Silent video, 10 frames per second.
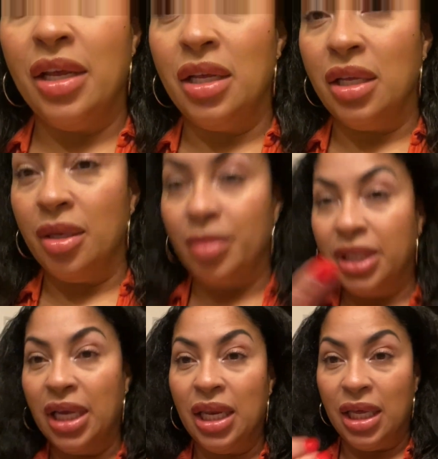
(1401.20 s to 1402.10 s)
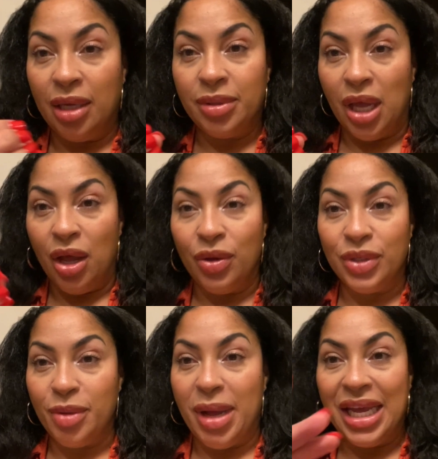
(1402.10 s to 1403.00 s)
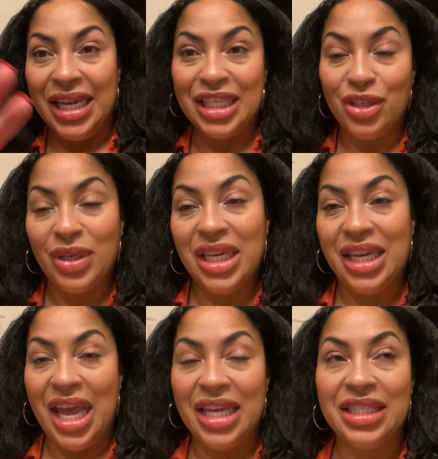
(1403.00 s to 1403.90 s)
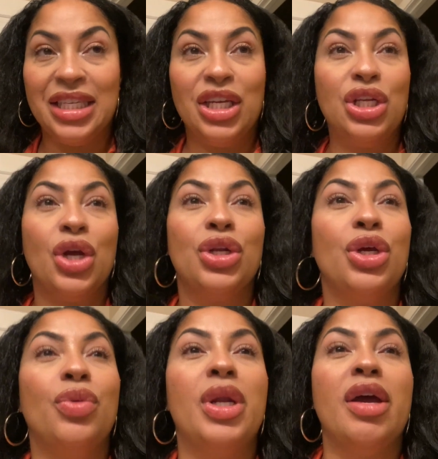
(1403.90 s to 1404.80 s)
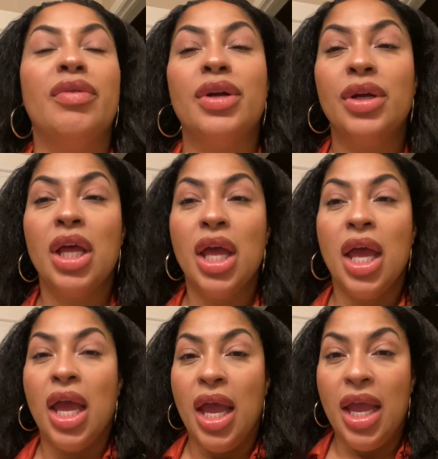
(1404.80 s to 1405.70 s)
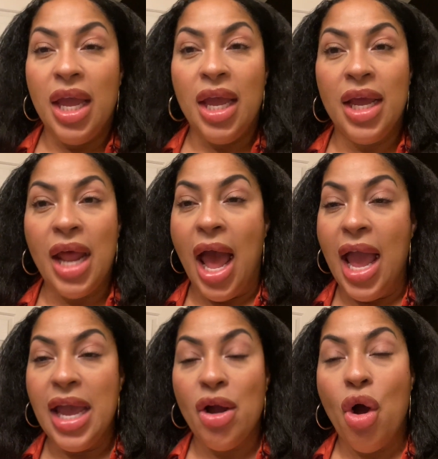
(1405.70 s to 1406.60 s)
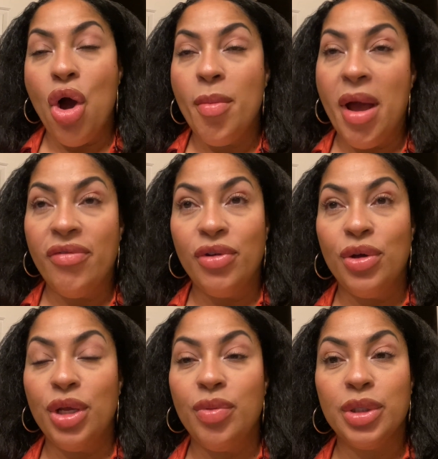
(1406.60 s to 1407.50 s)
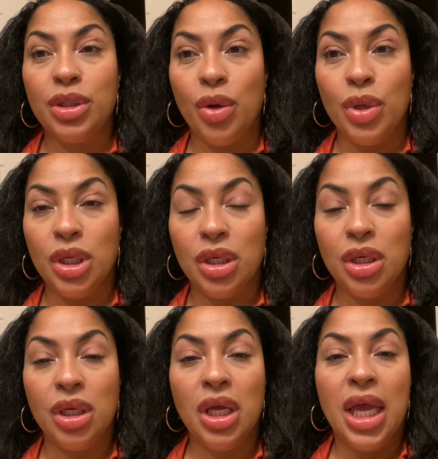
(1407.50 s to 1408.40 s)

the gloves on so my hands don't get nasty and dirty or whatever. And I ate all my food. It was so good.